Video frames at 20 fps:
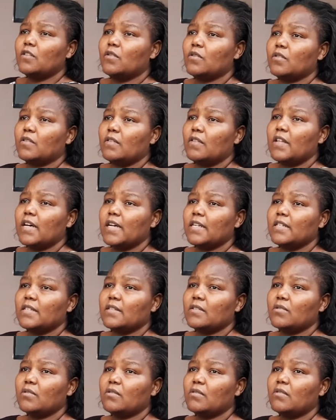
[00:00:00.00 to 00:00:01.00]
also that.
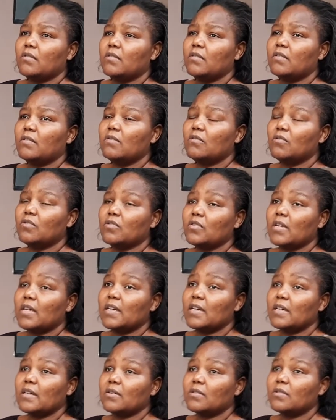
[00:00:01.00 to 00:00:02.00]
So those
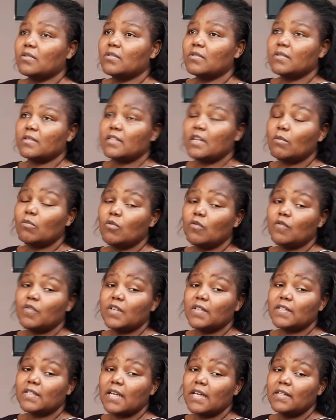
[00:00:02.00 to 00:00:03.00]
are also some of the
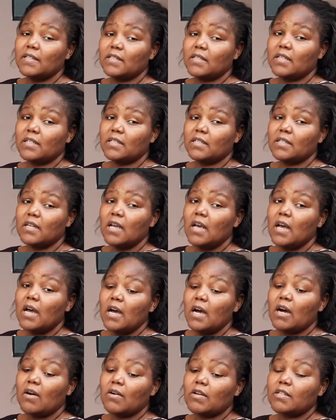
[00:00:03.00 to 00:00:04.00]
signs that
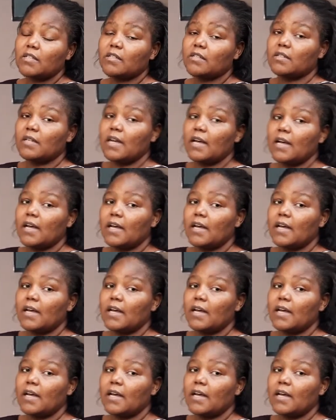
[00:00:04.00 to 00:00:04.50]
I was